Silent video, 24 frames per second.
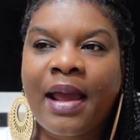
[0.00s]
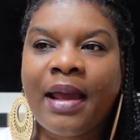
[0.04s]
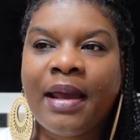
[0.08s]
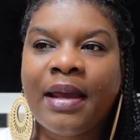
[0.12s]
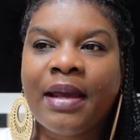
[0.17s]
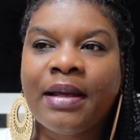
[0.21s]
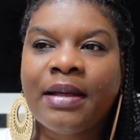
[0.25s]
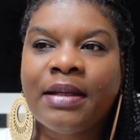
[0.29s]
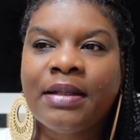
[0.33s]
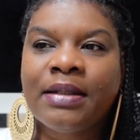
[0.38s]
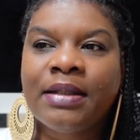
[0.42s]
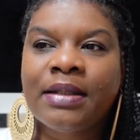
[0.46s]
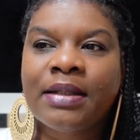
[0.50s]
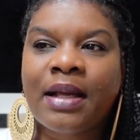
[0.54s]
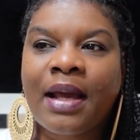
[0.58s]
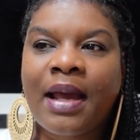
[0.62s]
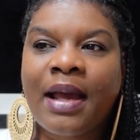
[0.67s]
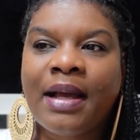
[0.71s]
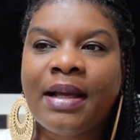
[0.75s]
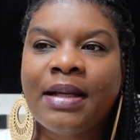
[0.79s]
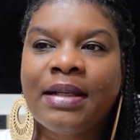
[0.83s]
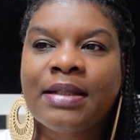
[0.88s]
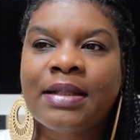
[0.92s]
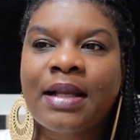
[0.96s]
And
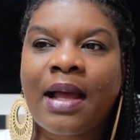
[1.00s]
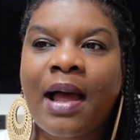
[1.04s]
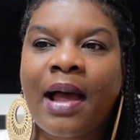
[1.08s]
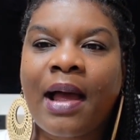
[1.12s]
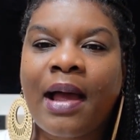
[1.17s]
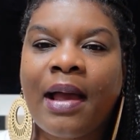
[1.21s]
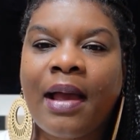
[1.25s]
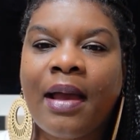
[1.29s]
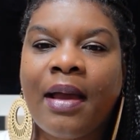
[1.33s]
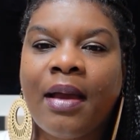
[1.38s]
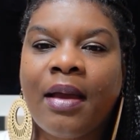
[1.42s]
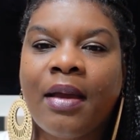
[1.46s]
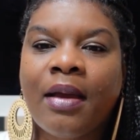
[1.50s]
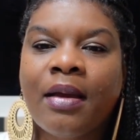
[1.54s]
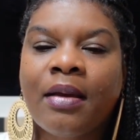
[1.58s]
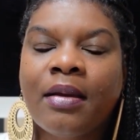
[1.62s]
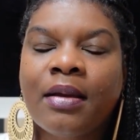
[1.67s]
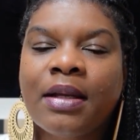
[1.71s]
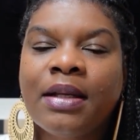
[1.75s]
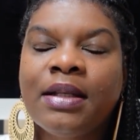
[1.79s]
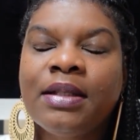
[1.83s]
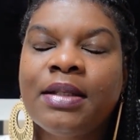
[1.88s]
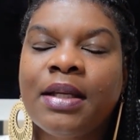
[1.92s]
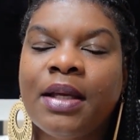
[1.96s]
as I
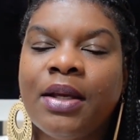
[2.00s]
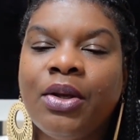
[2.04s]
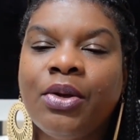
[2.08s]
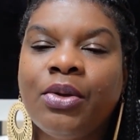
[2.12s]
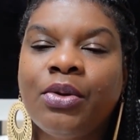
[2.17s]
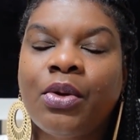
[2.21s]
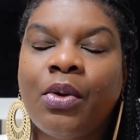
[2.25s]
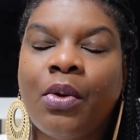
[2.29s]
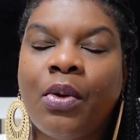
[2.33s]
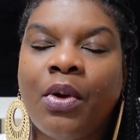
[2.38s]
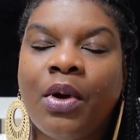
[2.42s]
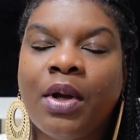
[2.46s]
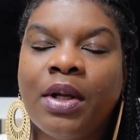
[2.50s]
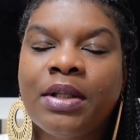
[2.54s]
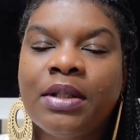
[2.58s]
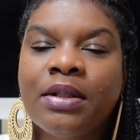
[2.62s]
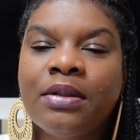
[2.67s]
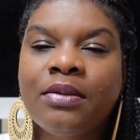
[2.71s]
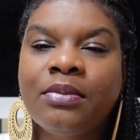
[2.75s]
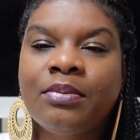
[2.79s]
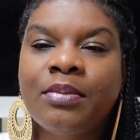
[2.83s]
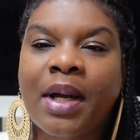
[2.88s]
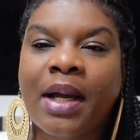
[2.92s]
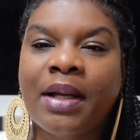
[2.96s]
continued
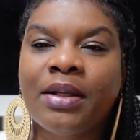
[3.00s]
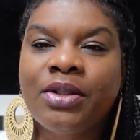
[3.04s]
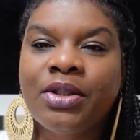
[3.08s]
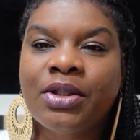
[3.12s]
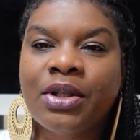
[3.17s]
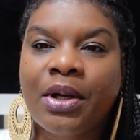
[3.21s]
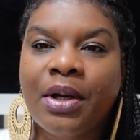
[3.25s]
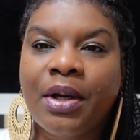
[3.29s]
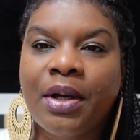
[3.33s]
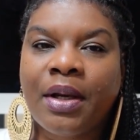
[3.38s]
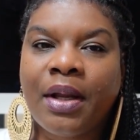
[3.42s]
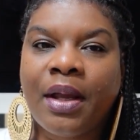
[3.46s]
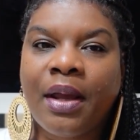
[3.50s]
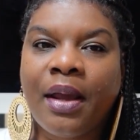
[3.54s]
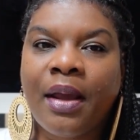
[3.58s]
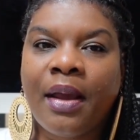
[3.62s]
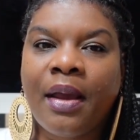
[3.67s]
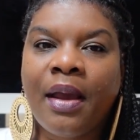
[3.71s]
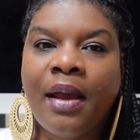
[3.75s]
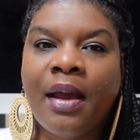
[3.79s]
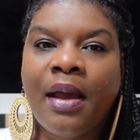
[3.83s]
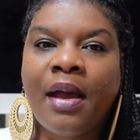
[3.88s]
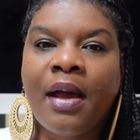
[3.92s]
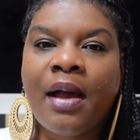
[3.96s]
on my journey,
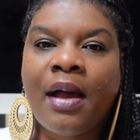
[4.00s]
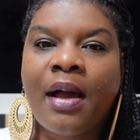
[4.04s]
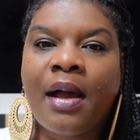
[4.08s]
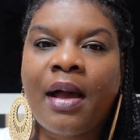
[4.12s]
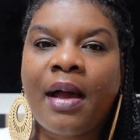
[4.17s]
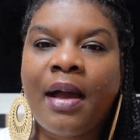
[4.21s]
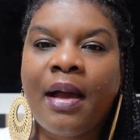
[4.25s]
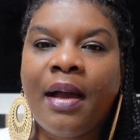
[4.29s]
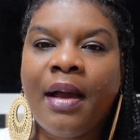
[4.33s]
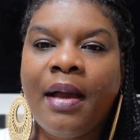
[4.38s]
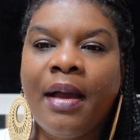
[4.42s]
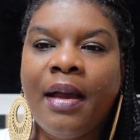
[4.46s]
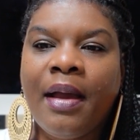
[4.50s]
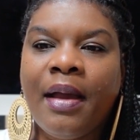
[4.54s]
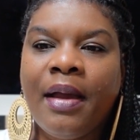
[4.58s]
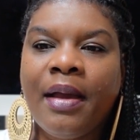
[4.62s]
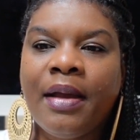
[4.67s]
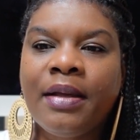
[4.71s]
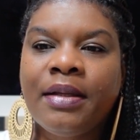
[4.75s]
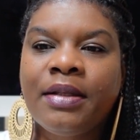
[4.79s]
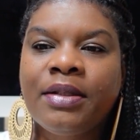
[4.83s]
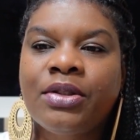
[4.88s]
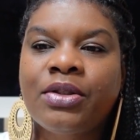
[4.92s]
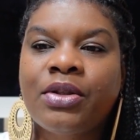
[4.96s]

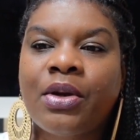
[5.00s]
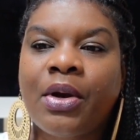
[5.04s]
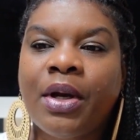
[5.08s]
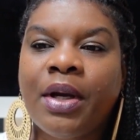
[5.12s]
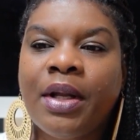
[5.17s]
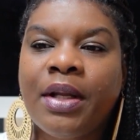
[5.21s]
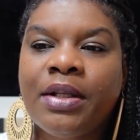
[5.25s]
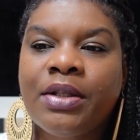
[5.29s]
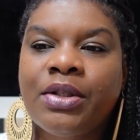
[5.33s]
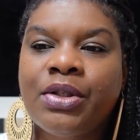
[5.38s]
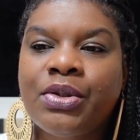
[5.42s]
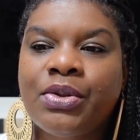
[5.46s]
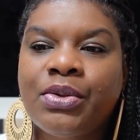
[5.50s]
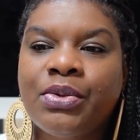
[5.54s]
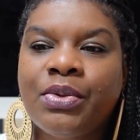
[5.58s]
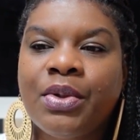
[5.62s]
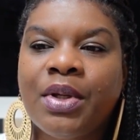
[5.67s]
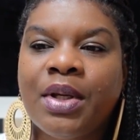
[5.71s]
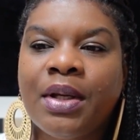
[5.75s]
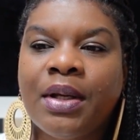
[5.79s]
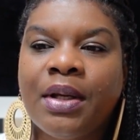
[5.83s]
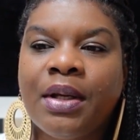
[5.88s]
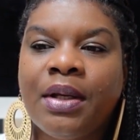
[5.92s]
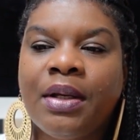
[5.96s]
I started to
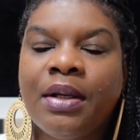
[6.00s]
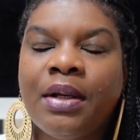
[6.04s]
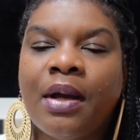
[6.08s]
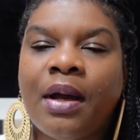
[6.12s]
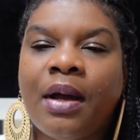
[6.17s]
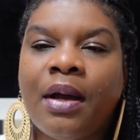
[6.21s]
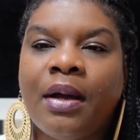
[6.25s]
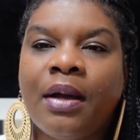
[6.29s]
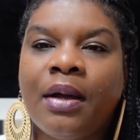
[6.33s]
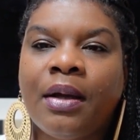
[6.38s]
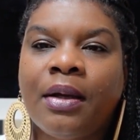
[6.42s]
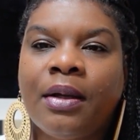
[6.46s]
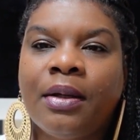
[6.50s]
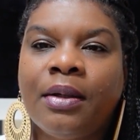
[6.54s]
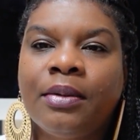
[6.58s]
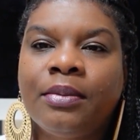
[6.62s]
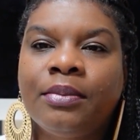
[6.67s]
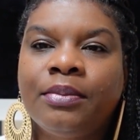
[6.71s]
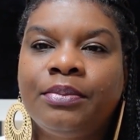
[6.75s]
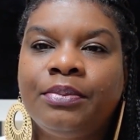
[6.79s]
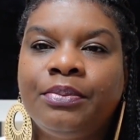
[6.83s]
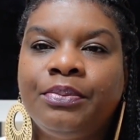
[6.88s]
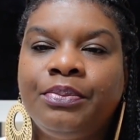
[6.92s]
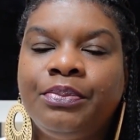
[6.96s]
get
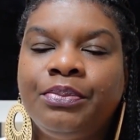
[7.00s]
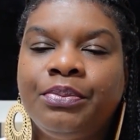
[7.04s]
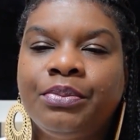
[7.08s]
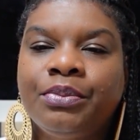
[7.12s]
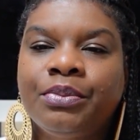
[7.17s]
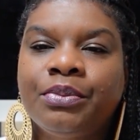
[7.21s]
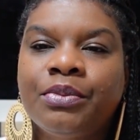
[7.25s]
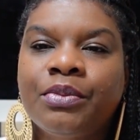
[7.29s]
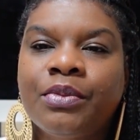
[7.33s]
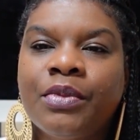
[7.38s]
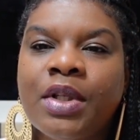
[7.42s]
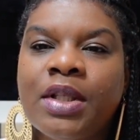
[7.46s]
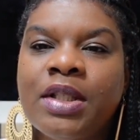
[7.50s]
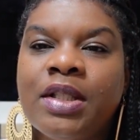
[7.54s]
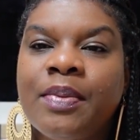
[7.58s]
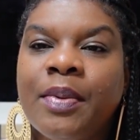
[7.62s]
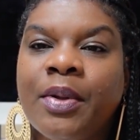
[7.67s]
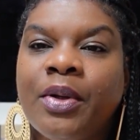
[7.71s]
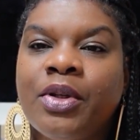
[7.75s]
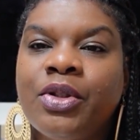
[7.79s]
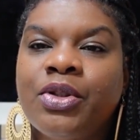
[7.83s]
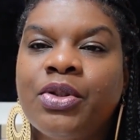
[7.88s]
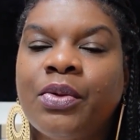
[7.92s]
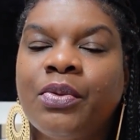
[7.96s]

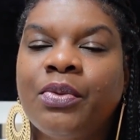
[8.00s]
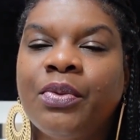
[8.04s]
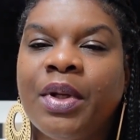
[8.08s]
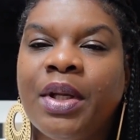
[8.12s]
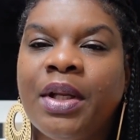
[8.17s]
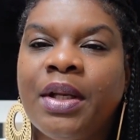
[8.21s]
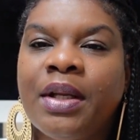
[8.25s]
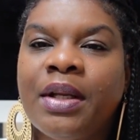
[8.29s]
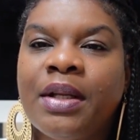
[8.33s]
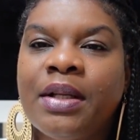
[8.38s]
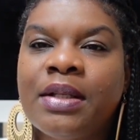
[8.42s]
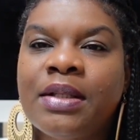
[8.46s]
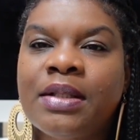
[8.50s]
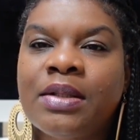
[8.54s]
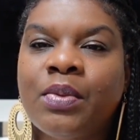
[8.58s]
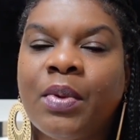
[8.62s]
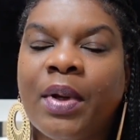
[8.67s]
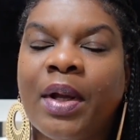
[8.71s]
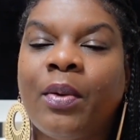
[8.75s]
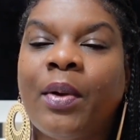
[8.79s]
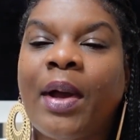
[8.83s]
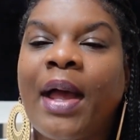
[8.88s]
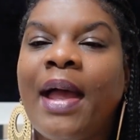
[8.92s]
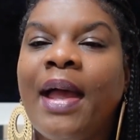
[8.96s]
spiritual readings.
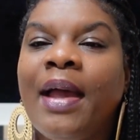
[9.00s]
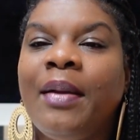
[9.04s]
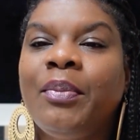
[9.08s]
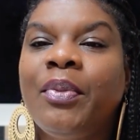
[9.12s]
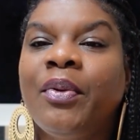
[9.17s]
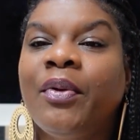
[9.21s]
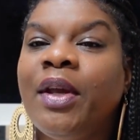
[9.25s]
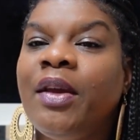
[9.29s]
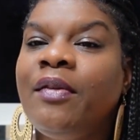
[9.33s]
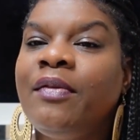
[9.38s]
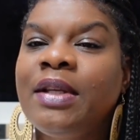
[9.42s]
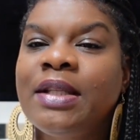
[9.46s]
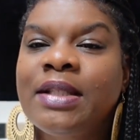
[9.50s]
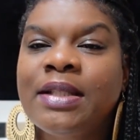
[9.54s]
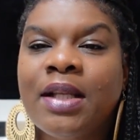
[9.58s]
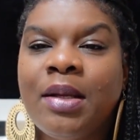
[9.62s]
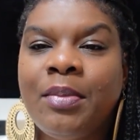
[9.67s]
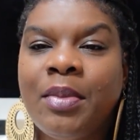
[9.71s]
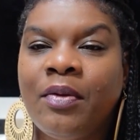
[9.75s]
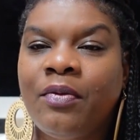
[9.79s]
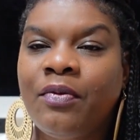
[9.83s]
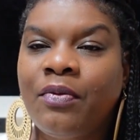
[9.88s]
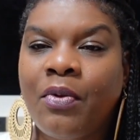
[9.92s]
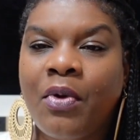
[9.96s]
Well, I had
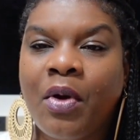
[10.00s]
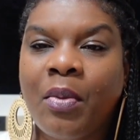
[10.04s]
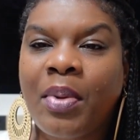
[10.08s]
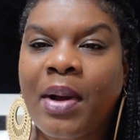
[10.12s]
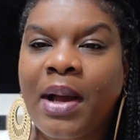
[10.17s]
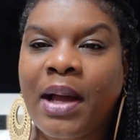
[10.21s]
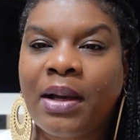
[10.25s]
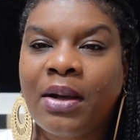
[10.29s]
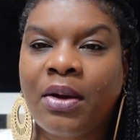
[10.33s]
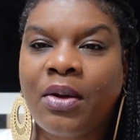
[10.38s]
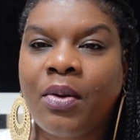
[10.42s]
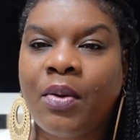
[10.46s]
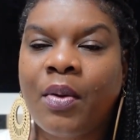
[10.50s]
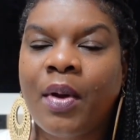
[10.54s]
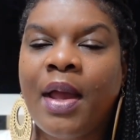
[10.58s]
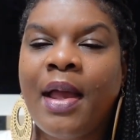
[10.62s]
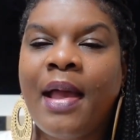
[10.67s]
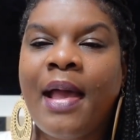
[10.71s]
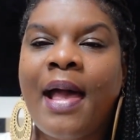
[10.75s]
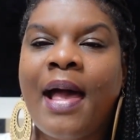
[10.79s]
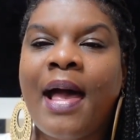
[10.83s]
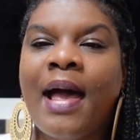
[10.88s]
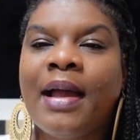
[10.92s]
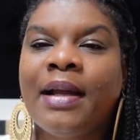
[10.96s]
previously, before Palo,
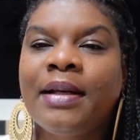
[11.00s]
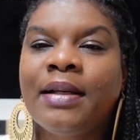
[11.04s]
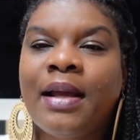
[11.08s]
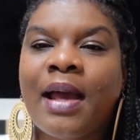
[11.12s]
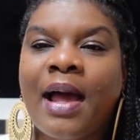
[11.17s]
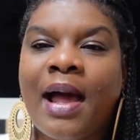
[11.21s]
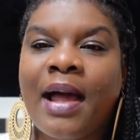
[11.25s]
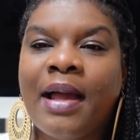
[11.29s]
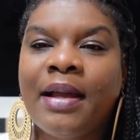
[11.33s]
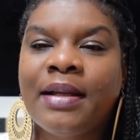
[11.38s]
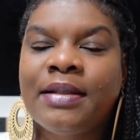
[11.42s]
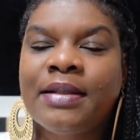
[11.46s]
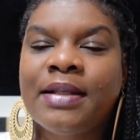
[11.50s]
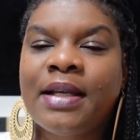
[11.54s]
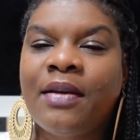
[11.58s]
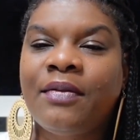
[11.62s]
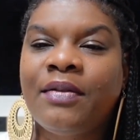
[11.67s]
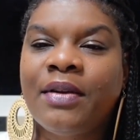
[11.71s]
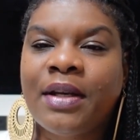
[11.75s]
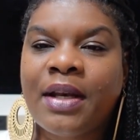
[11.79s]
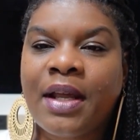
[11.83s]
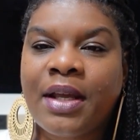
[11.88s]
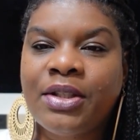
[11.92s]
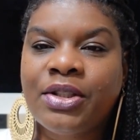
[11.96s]
I'd gotten
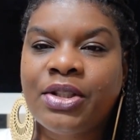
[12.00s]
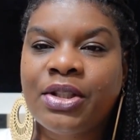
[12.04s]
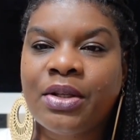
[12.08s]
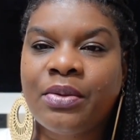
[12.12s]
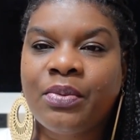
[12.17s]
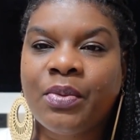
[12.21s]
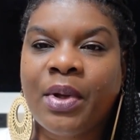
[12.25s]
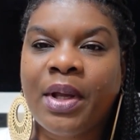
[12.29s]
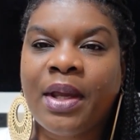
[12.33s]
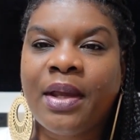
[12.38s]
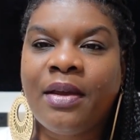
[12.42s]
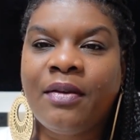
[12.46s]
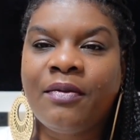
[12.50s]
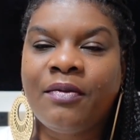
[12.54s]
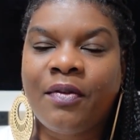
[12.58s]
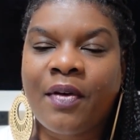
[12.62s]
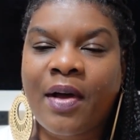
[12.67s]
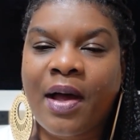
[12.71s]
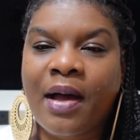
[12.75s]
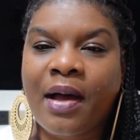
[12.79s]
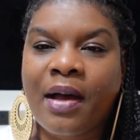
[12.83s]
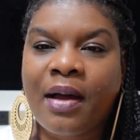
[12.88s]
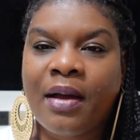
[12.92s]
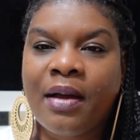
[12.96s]
divination with
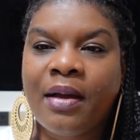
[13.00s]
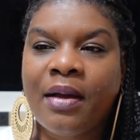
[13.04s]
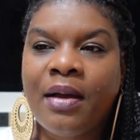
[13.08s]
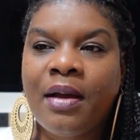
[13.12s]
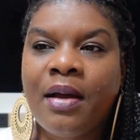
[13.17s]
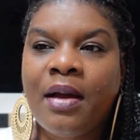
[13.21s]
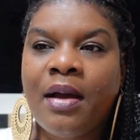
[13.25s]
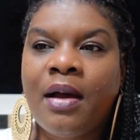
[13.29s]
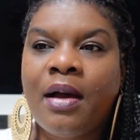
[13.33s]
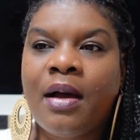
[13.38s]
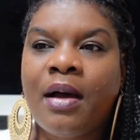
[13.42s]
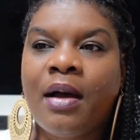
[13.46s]
Ifa.